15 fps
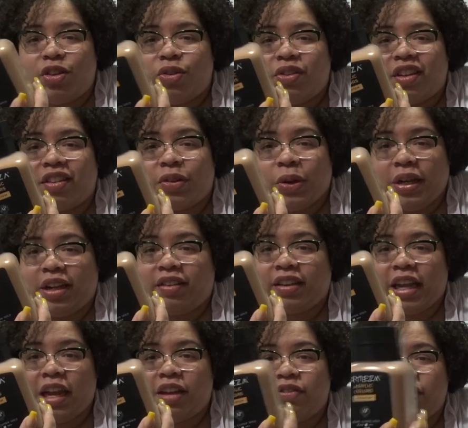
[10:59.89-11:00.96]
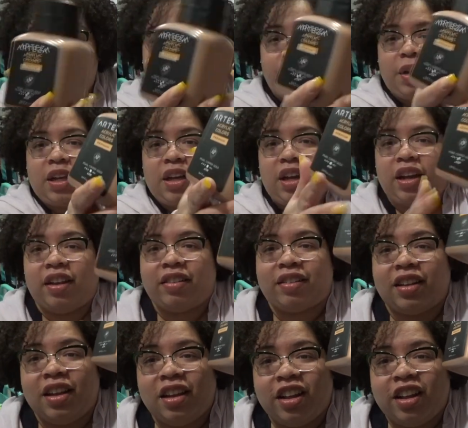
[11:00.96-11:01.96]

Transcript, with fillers: use this on this canvas because